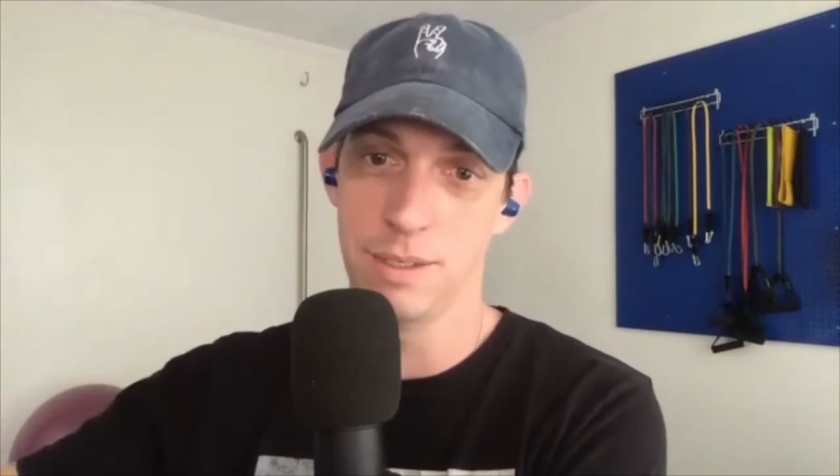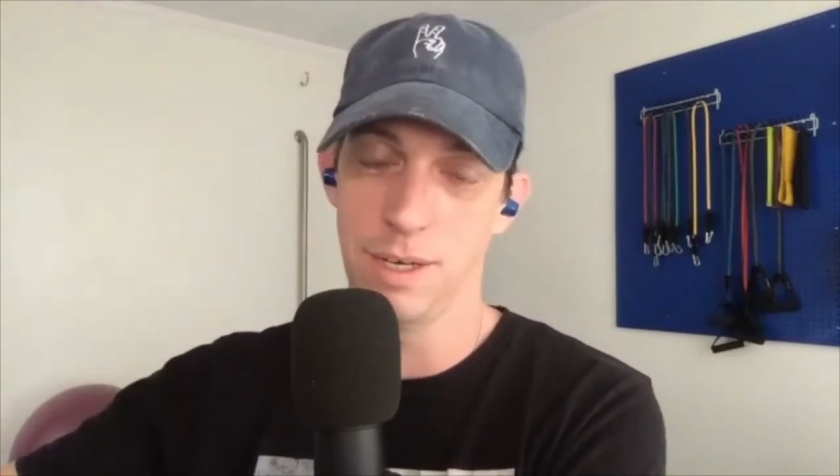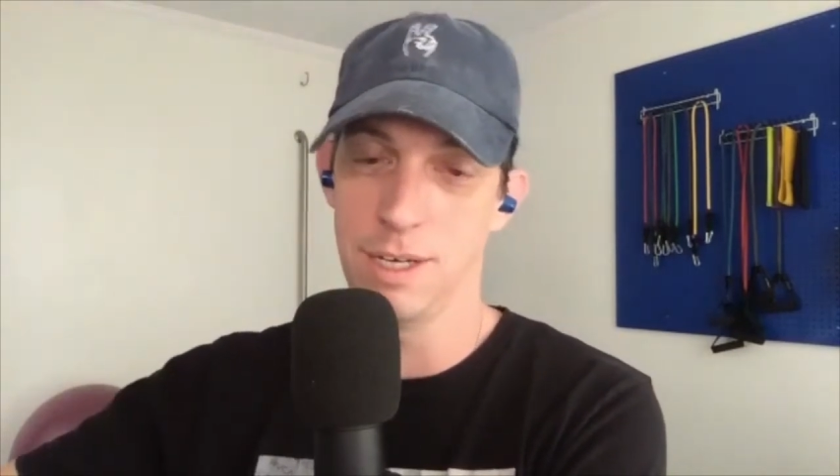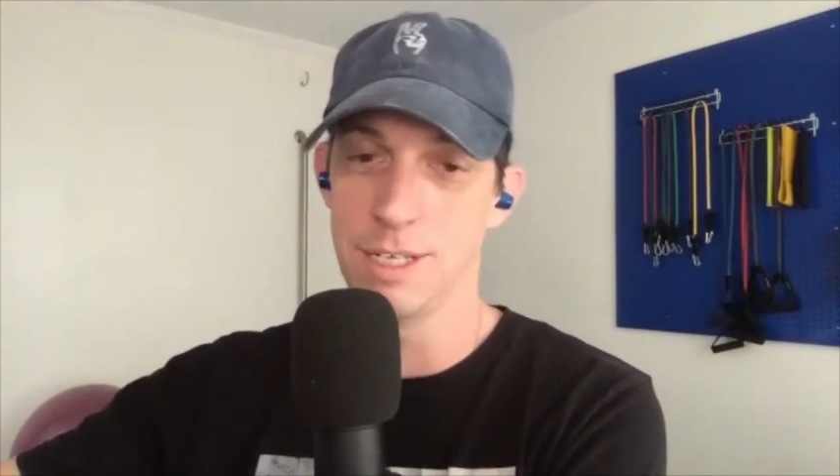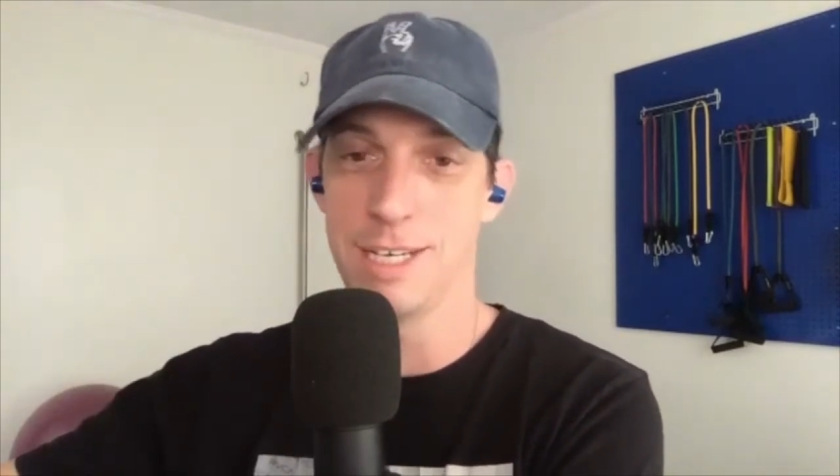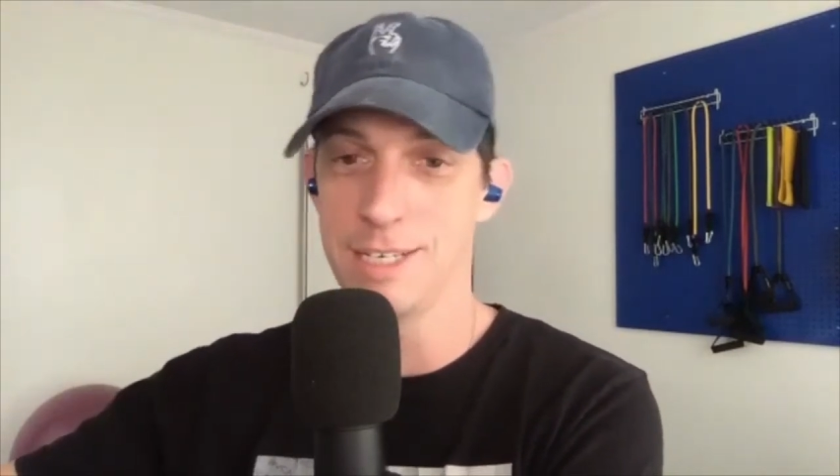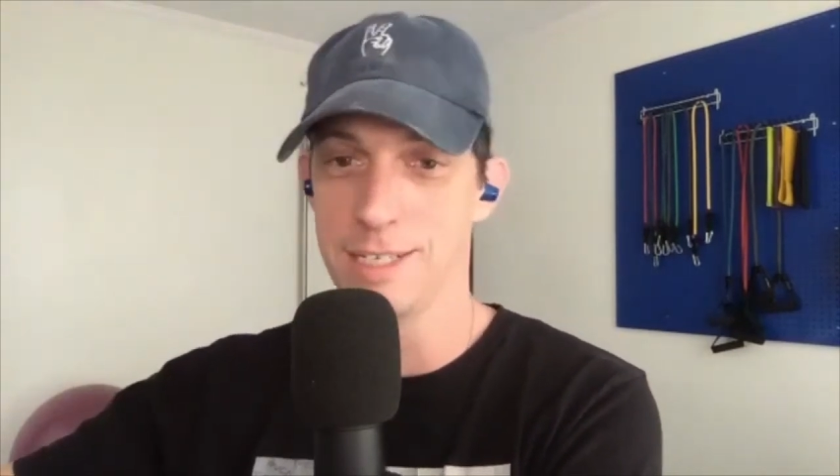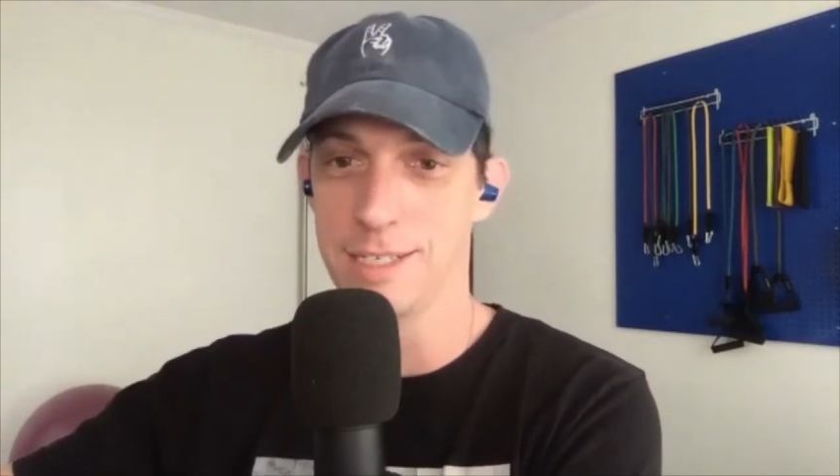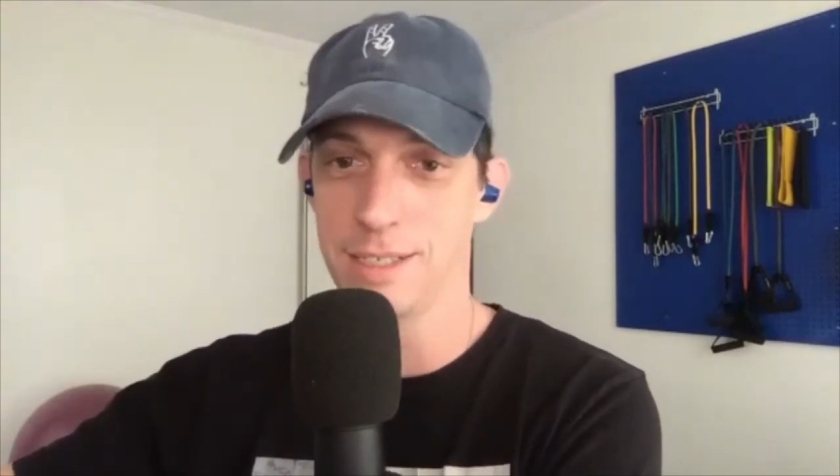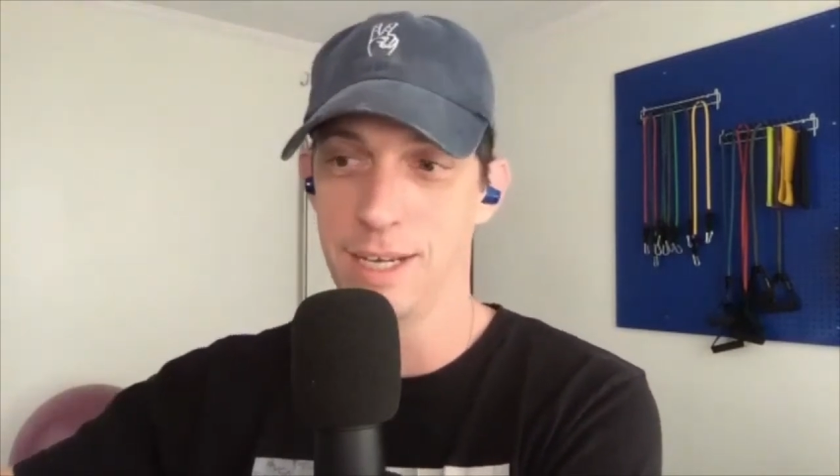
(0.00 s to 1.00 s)

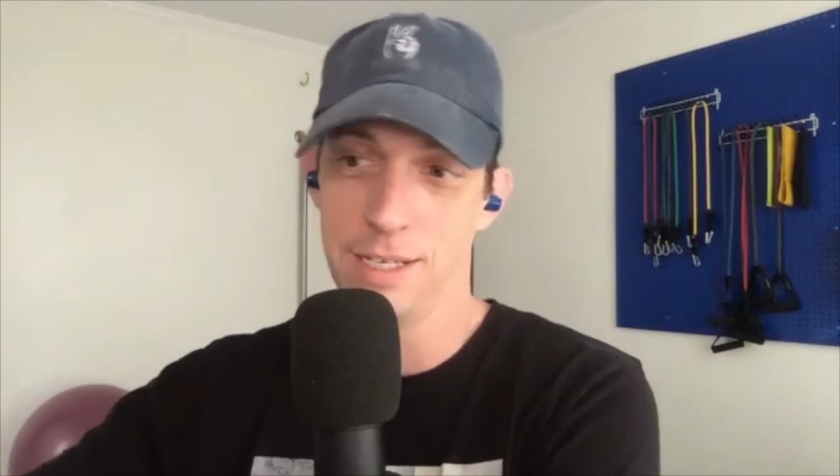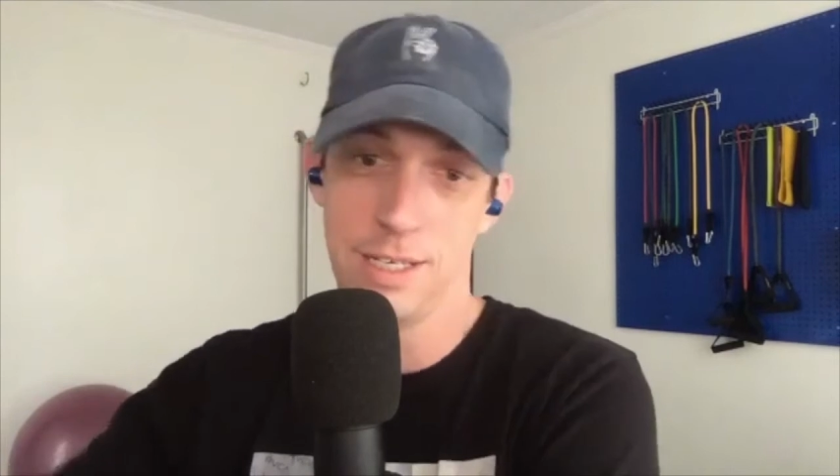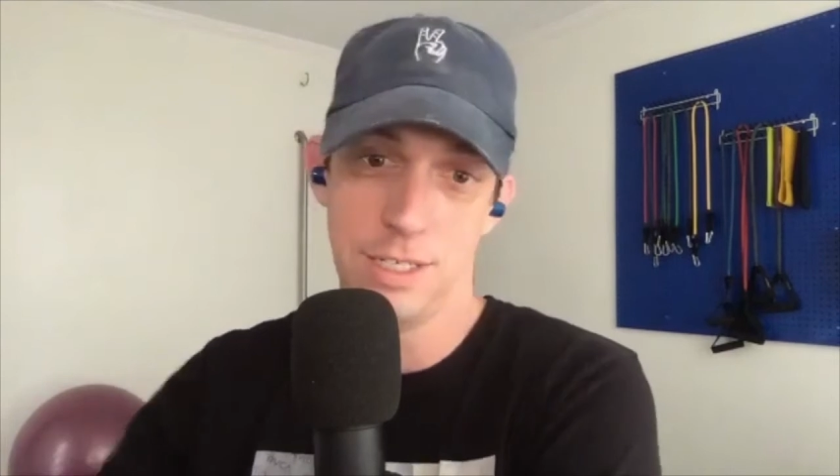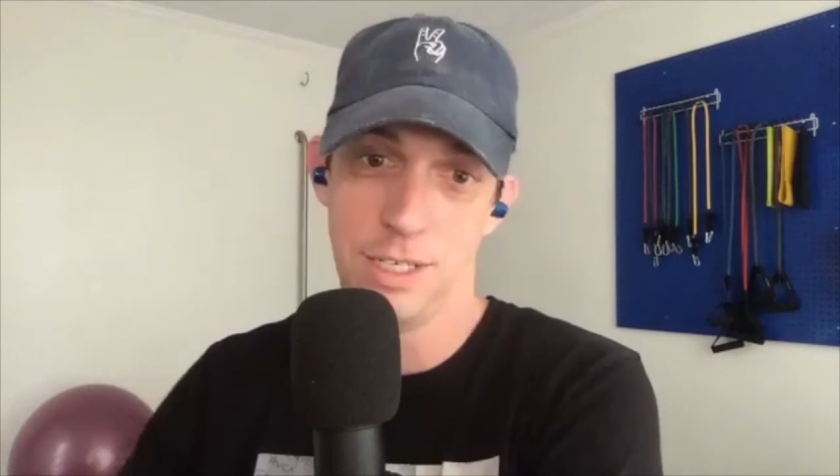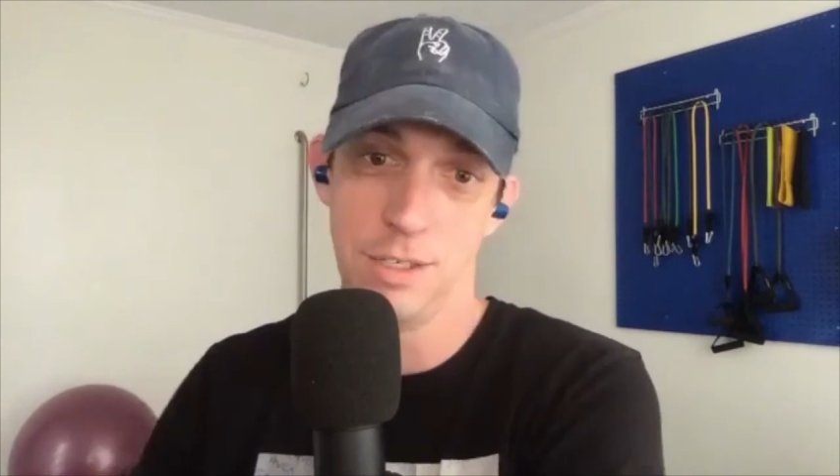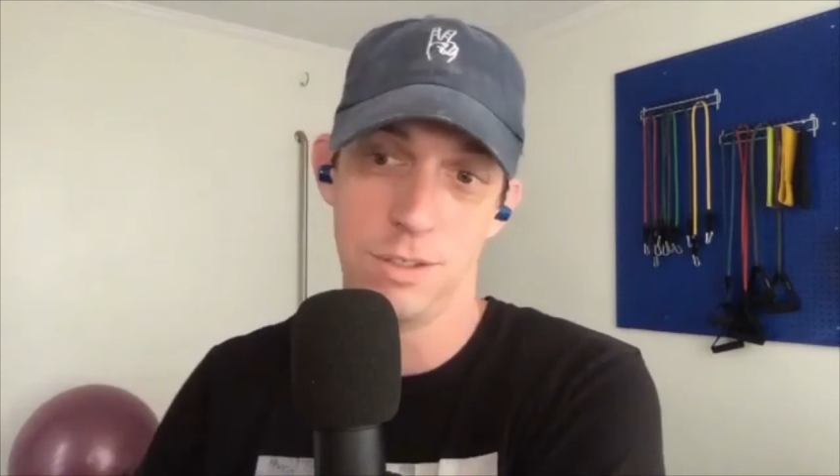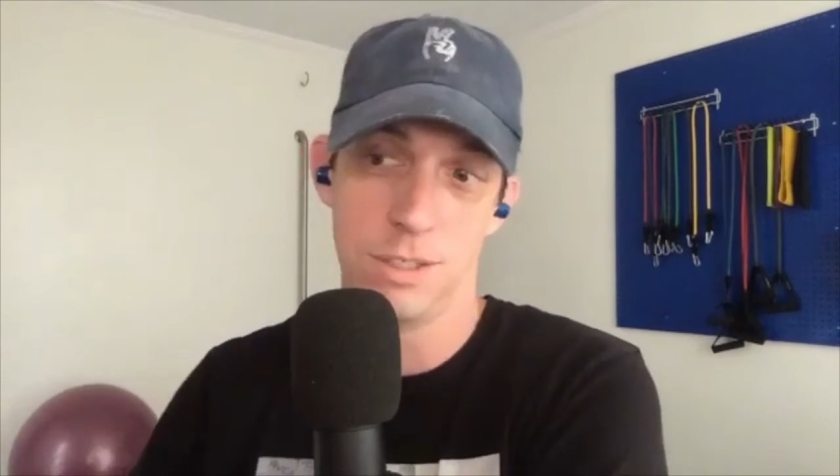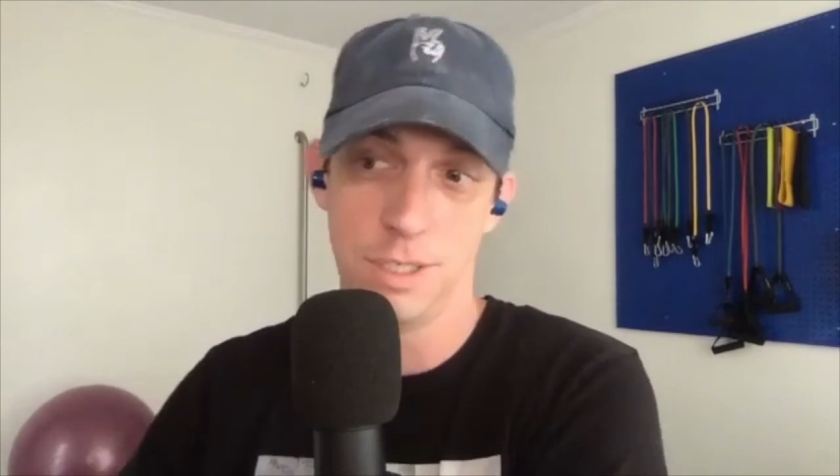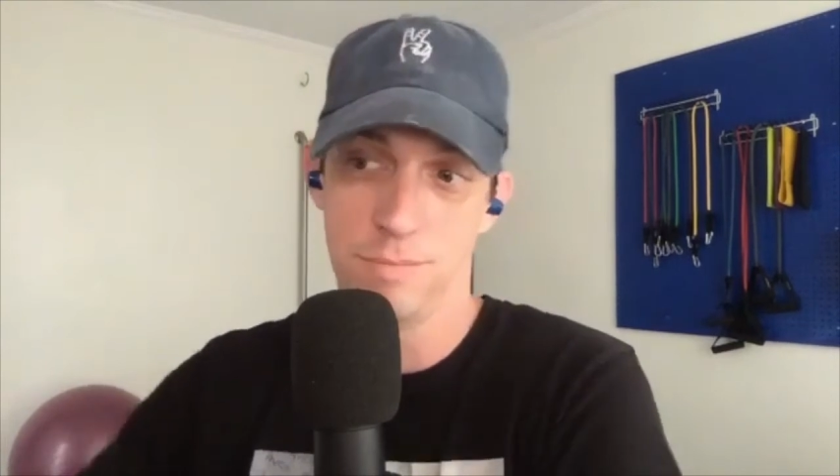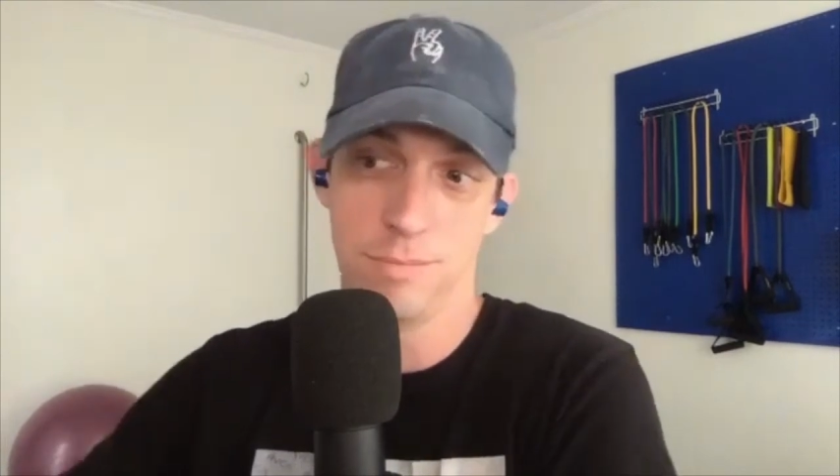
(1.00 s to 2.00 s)
unattended and continues
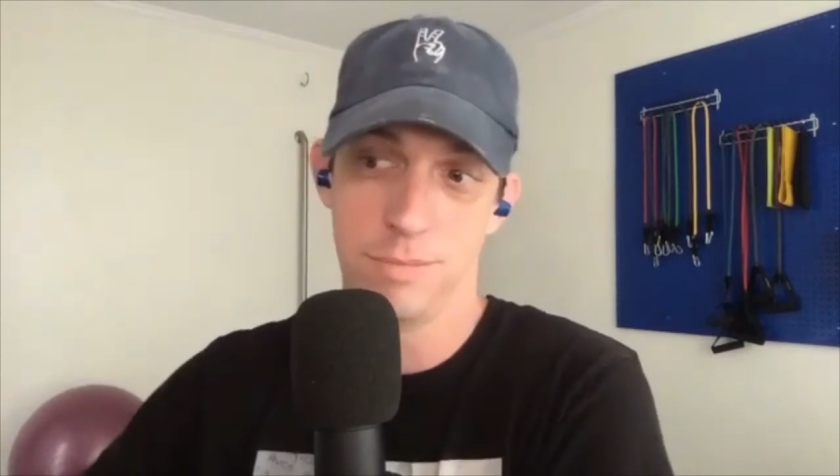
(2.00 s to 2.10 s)
to